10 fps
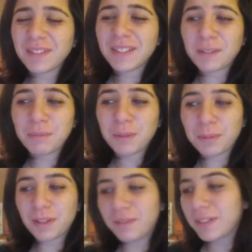Some
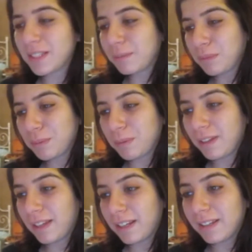people love it, some people
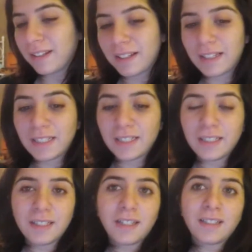hate it
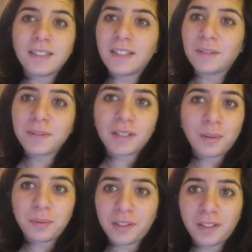today was
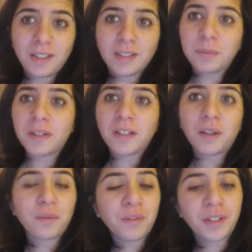not one of the days where I
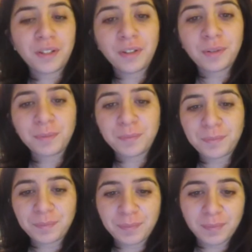loved it, no.
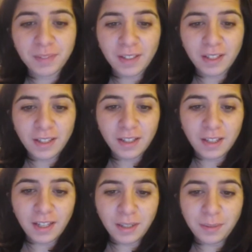
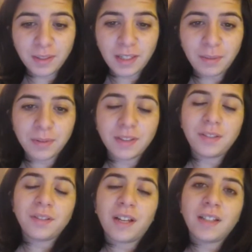Anyways, I will see
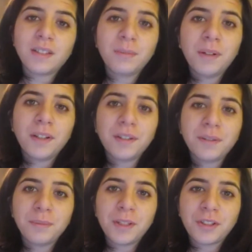you guys tomorrow.
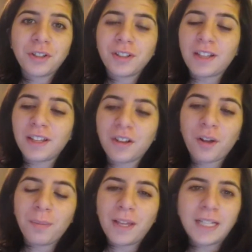Make sure to like,
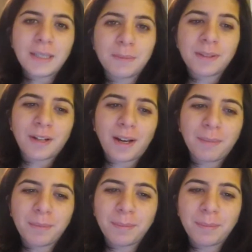comment, and subscribe.